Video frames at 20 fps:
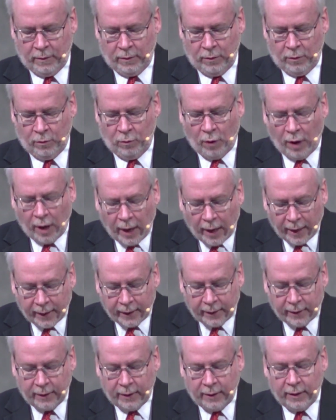Why?
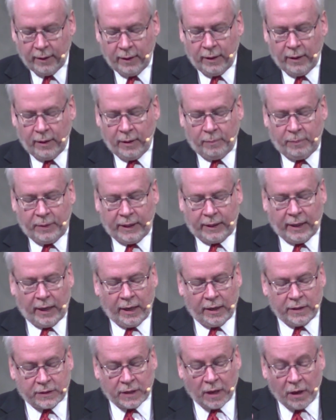
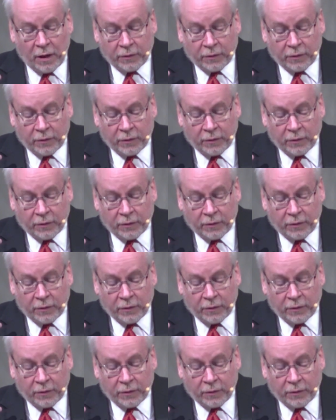Because